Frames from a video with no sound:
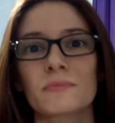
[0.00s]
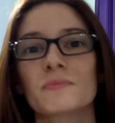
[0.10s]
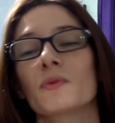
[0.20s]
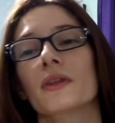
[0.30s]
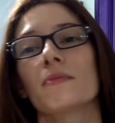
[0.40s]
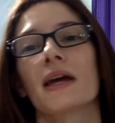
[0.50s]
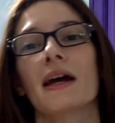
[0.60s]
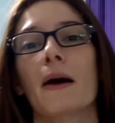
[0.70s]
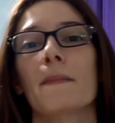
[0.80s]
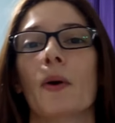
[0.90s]
with
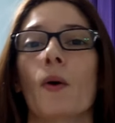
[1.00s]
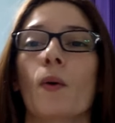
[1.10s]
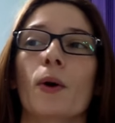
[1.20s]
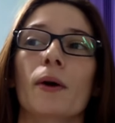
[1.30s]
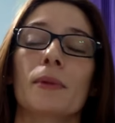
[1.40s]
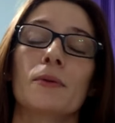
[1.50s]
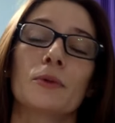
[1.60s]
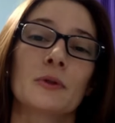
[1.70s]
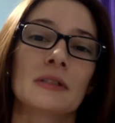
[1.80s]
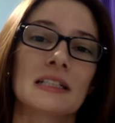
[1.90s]
makeup, or people
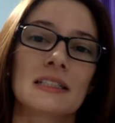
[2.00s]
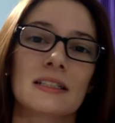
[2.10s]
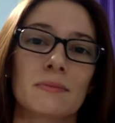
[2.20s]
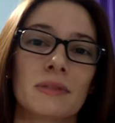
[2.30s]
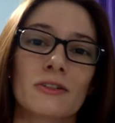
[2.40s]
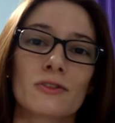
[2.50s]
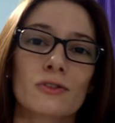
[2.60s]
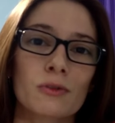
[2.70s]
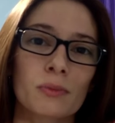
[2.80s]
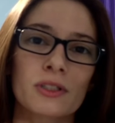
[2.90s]
who like to keep things
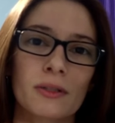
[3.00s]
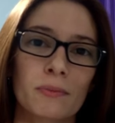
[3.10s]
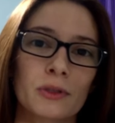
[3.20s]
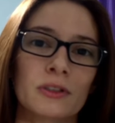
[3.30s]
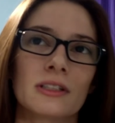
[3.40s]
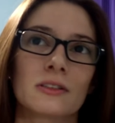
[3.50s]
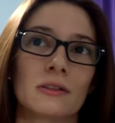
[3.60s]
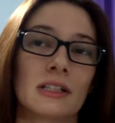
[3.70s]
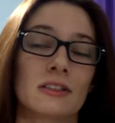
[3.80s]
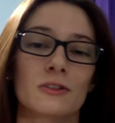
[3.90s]
super simple and don't
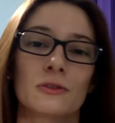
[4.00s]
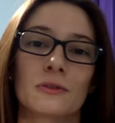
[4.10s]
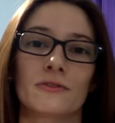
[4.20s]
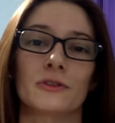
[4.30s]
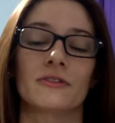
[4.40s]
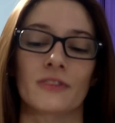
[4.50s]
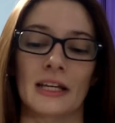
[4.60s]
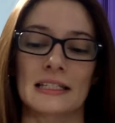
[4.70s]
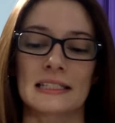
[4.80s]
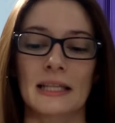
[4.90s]
like to do a full
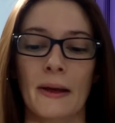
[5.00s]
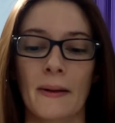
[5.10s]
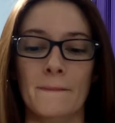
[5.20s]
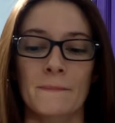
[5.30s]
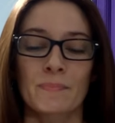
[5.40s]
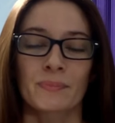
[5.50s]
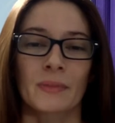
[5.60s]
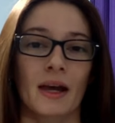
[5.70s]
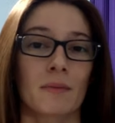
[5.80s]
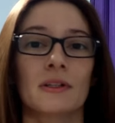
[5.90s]
face.
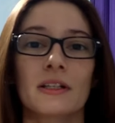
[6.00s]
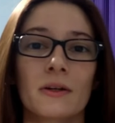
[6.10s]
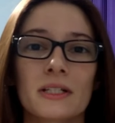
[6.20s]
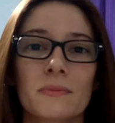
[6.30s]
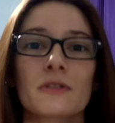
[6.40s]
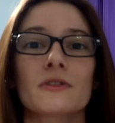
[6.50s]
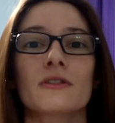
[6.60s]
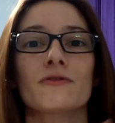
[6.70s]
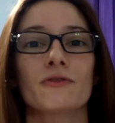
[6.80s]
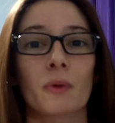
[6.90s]
I'm only going to be using
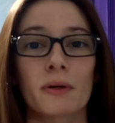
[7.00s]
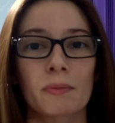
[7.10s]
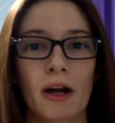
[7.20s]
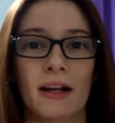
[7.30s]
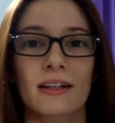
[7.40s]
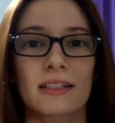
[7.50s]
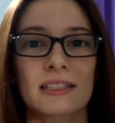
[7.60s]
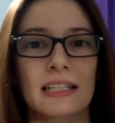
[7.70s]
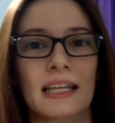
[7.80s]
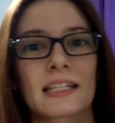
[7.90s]
4 products
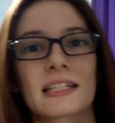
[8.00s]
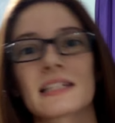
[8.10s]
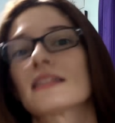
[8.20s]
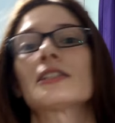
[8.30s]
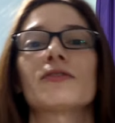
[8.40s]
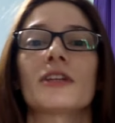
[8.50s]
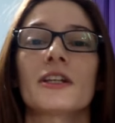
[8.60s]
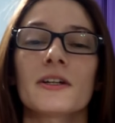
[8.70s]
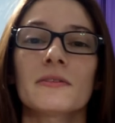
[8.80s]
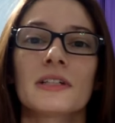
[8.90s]
in this
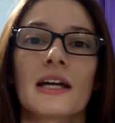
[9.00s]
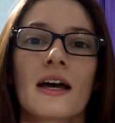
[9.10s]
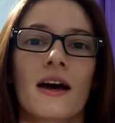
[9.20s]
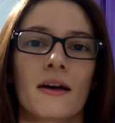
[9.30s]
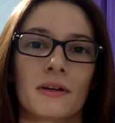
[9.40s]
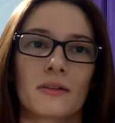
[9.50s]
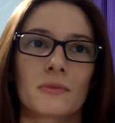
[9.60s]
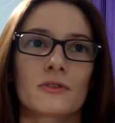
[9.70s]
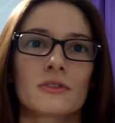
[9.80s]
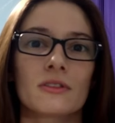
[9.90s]
video. I'm going to be
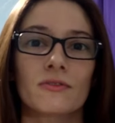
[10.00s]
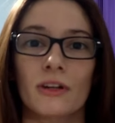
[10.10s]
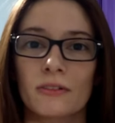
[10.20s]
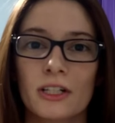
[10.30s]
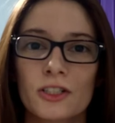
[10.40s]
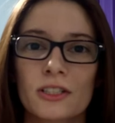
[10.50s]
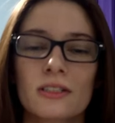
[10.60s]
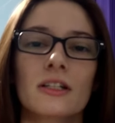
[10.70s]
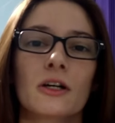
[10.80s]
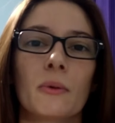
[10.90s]
using foundation,
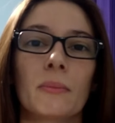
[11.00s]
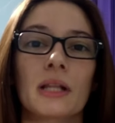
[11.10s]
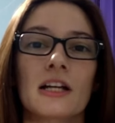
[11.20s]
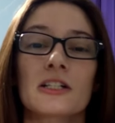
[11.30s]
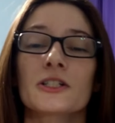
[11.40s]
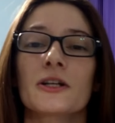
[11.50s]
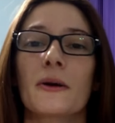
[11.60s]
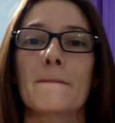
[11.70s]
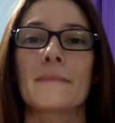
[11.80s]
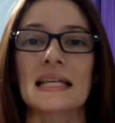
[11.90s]
blush,
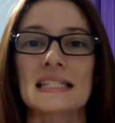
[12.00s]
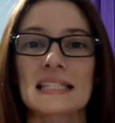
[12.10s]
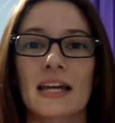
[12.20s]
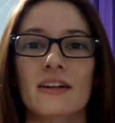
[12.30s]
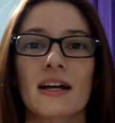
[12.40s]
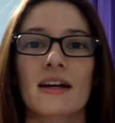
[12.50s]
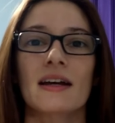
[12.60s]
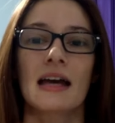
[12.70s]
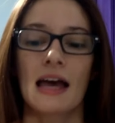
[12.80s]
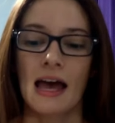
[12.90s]
mascara,
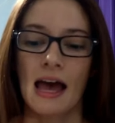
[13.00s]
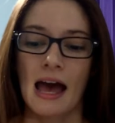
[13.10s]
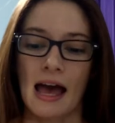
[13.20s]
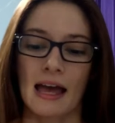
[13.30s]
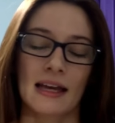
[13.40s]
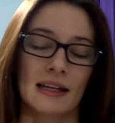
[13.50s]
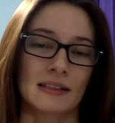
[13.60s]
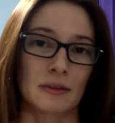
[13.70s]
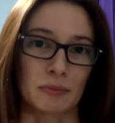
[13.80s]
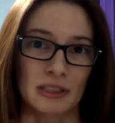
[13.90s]
and
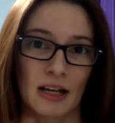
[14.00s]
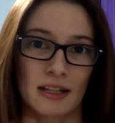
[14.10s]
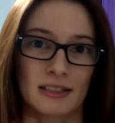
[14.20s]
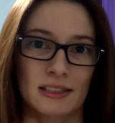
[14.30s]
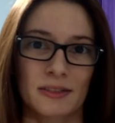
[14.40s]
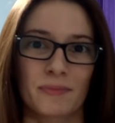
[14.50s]
lip gloss.